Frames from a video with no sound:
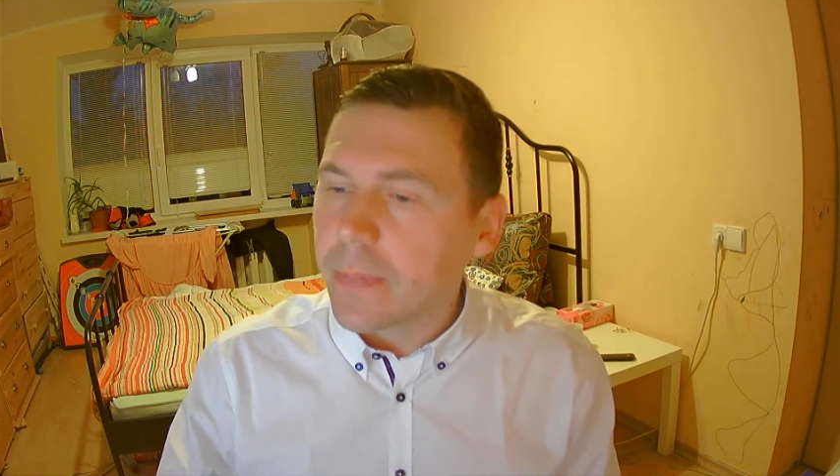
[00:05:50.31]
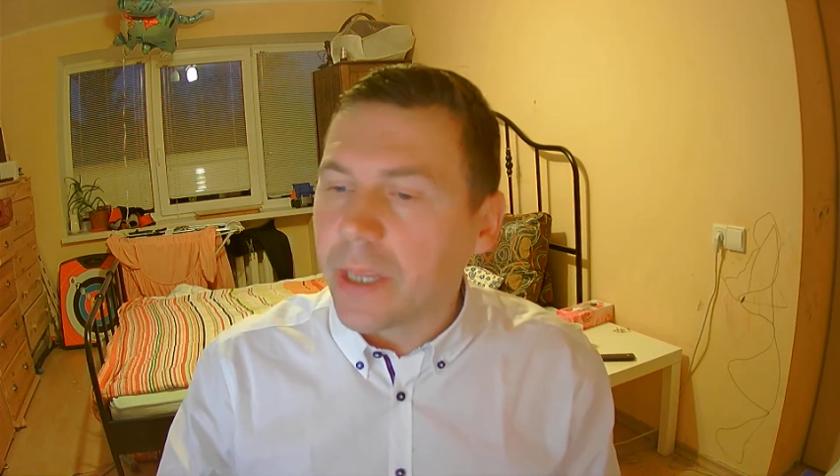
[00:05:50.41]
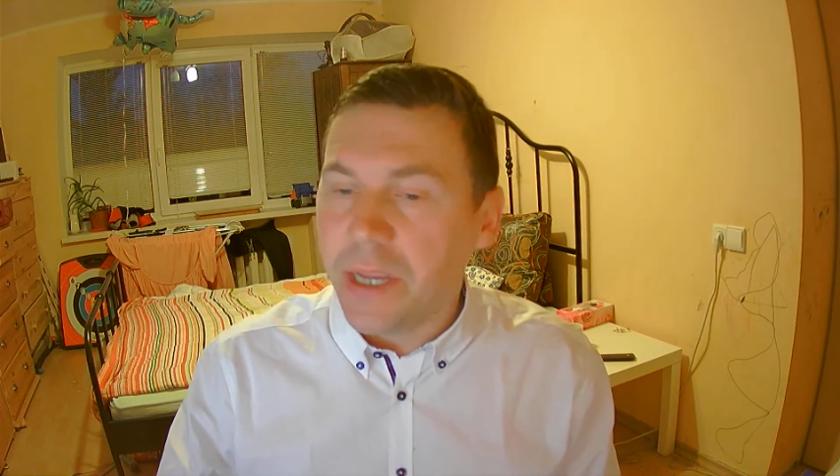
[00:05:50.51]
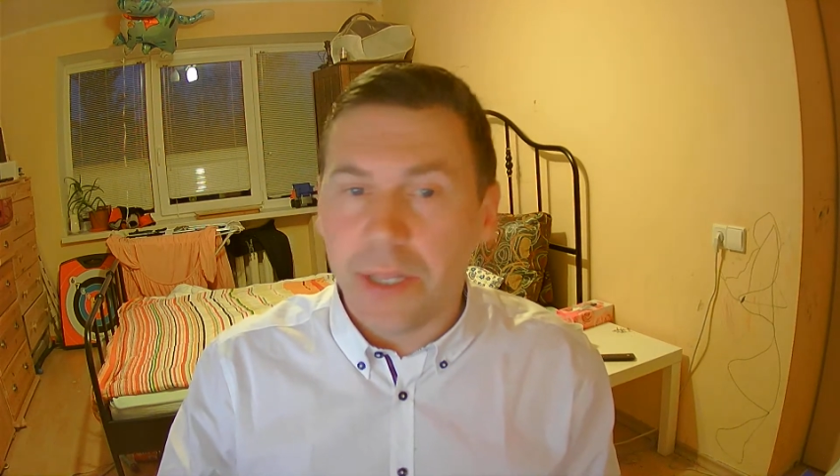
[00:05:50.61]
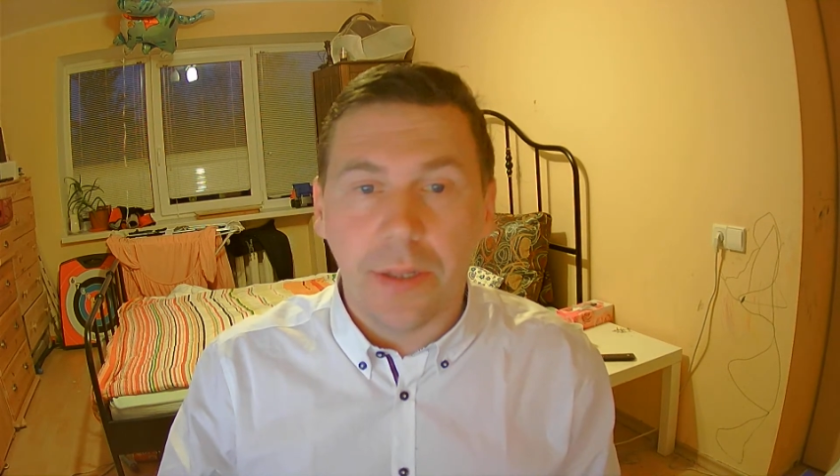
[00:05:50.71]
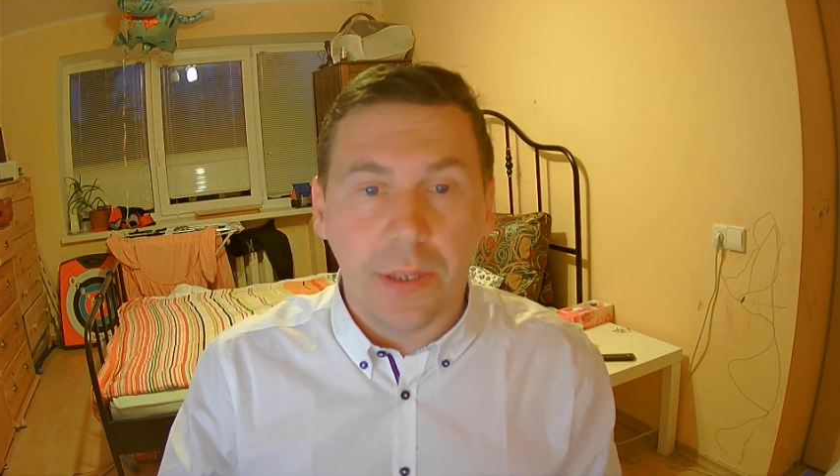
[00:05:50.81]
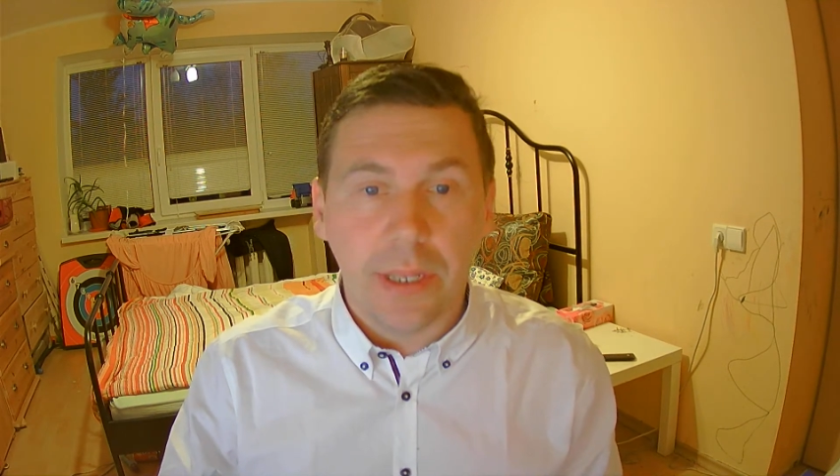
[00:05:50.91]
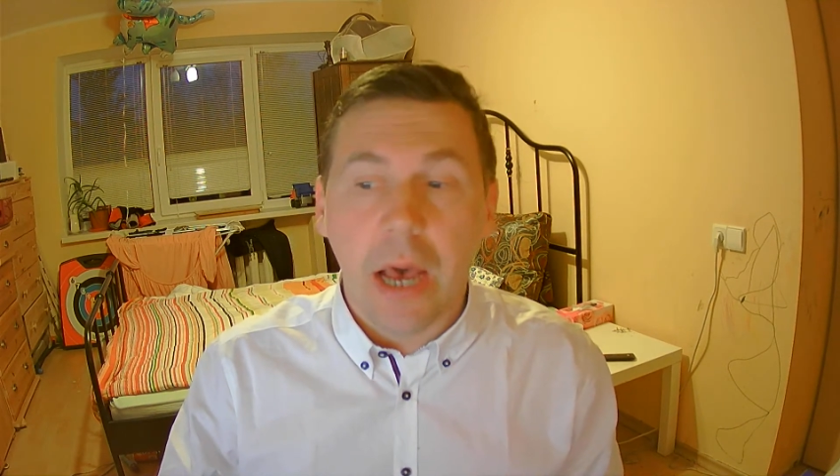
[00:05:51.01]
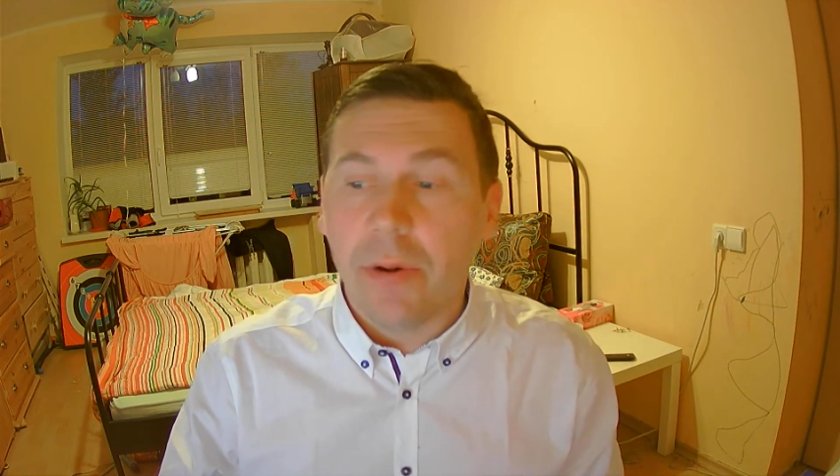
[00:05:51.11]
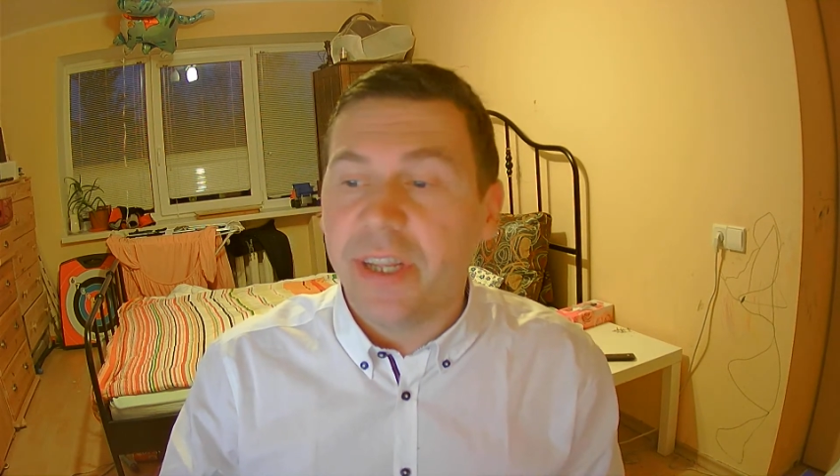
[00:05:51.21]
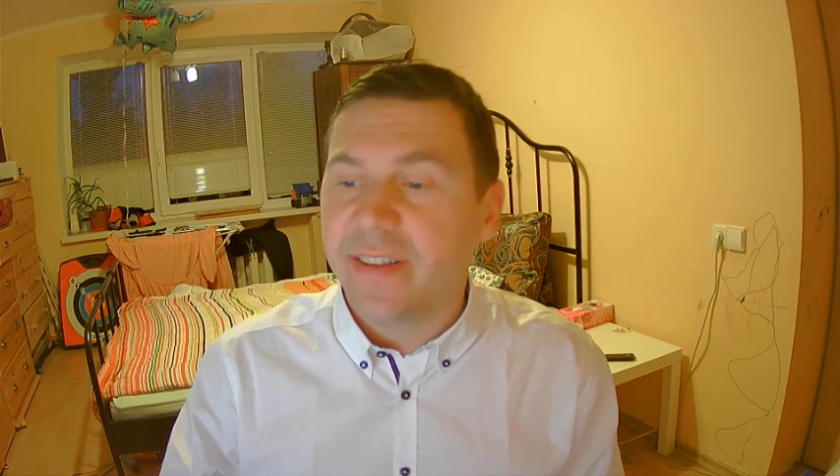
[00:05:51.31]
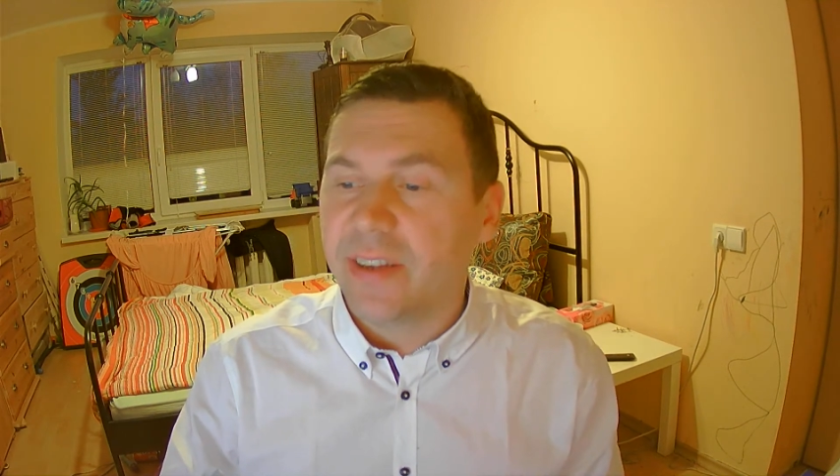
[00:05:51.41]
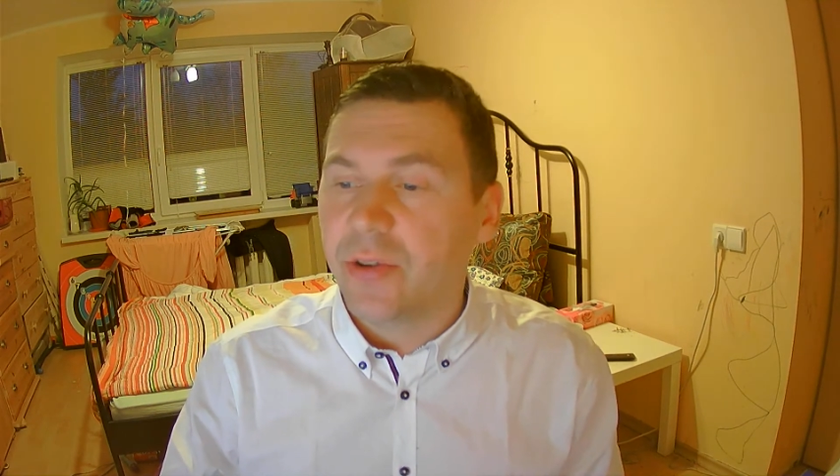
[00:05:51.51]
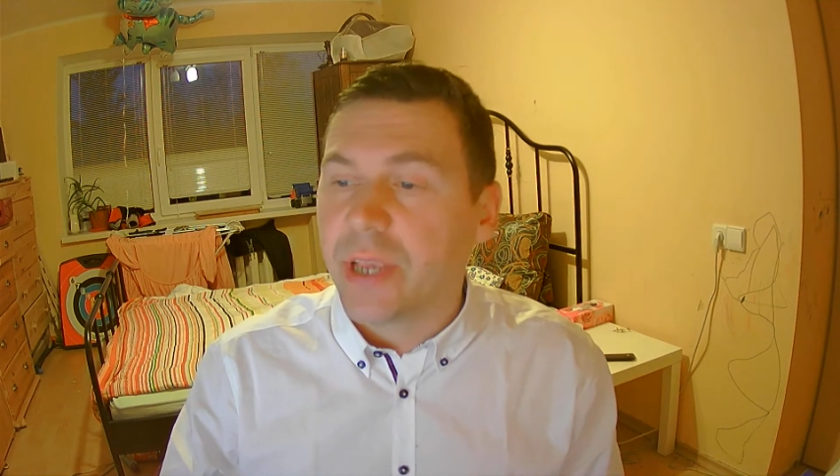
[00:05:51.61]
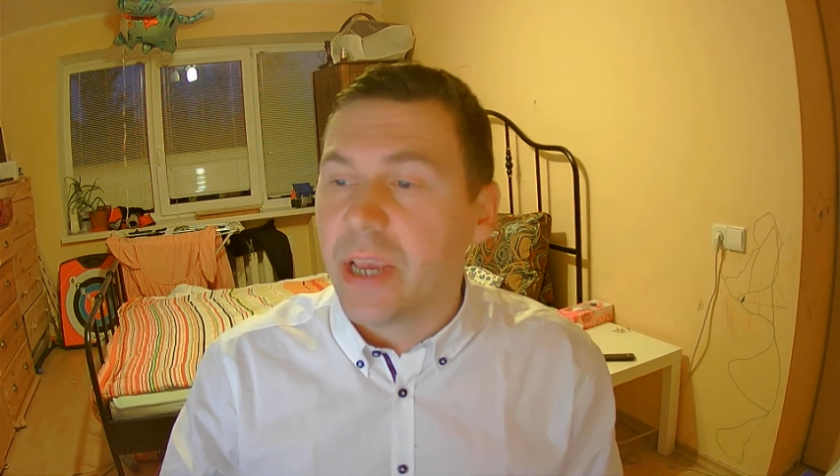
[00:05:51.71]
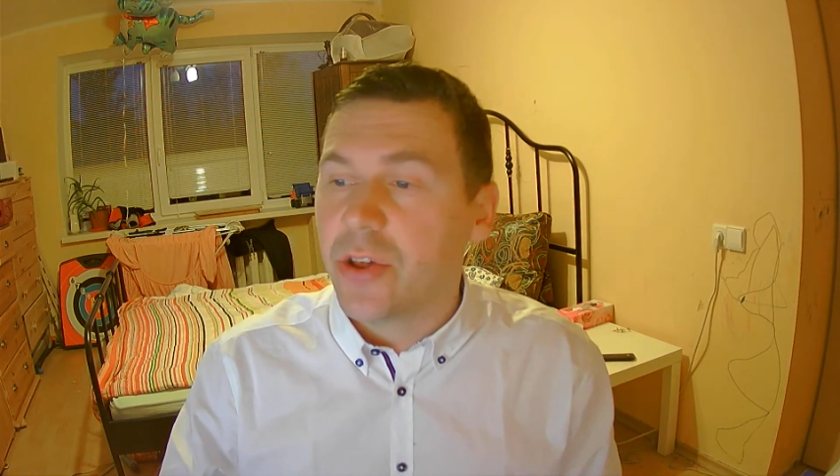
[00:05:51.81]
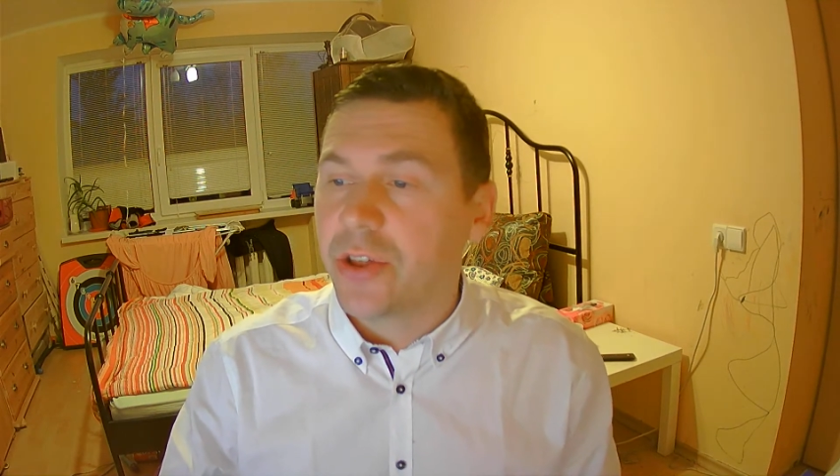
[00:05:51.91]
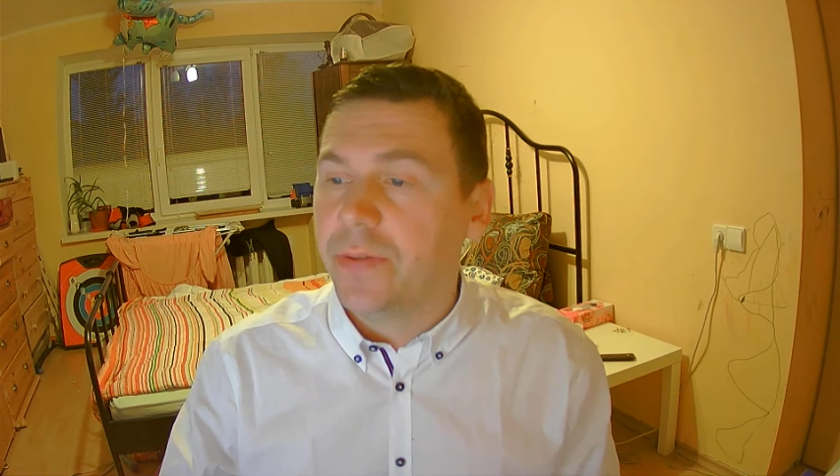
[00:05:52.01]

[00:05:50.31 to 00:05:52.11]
in nowadays education.